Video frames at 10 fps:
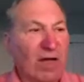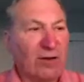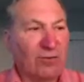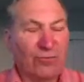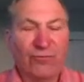I
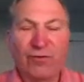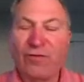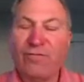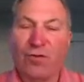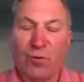don't know, 3
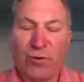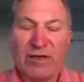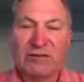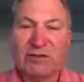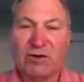or 4
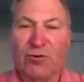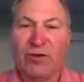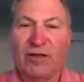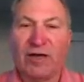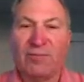weeks ago
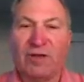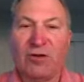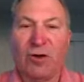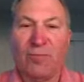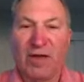with a company
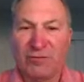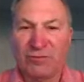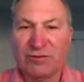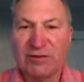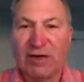called
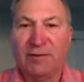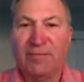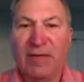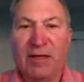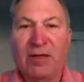Petrosun,